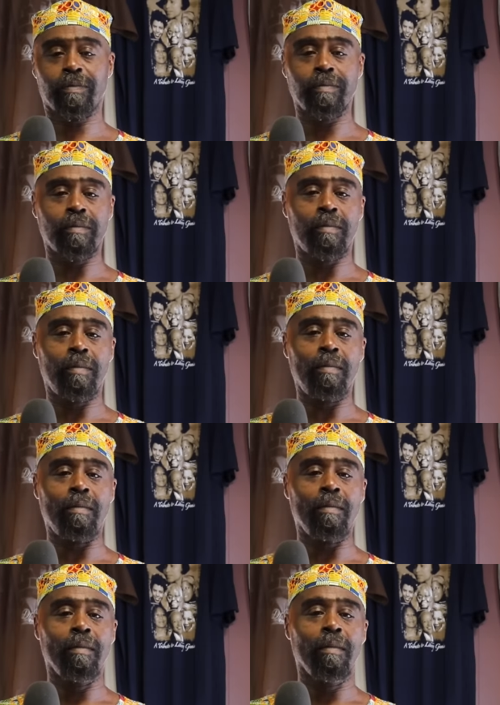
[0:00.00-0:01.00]

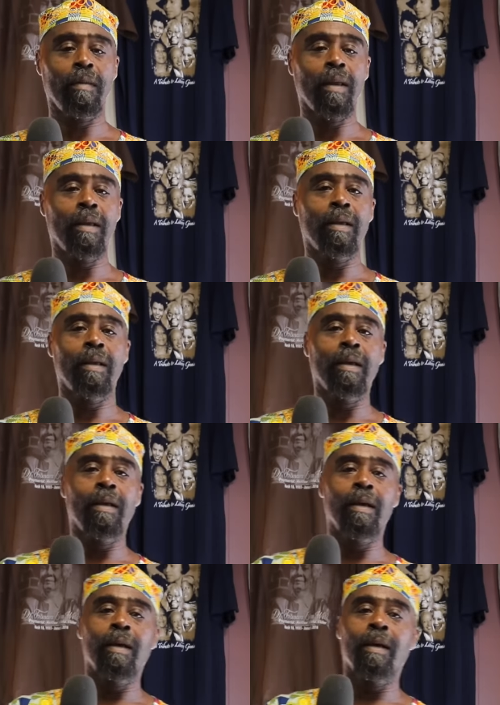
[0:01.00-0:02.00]

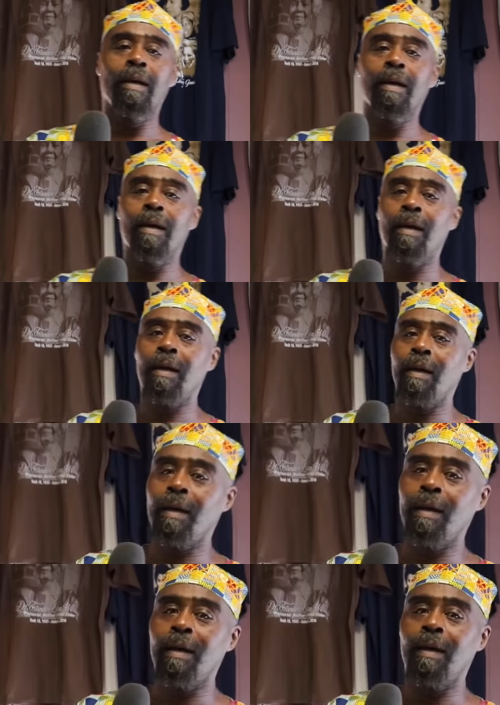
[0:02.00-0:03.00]

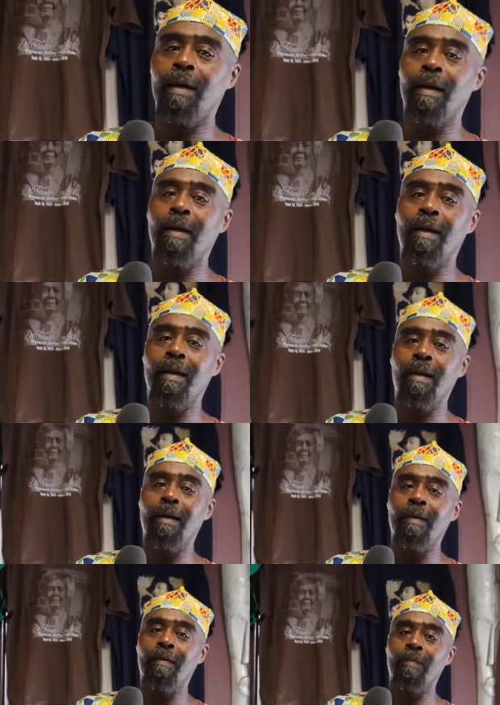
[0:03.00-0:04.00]

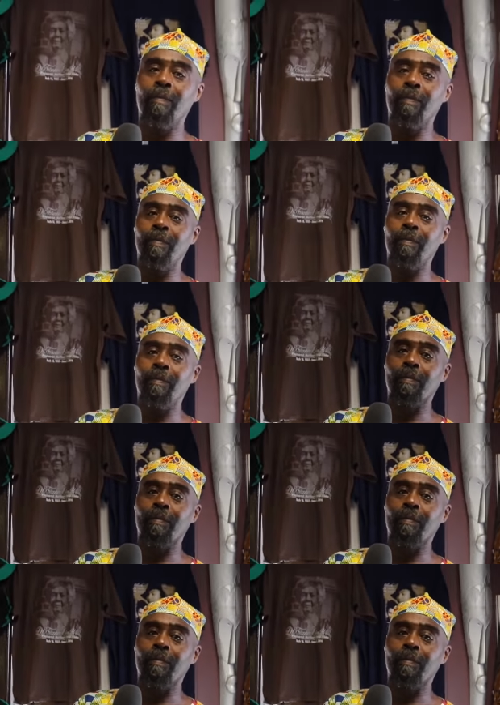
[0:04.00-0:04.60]
Nothing is said.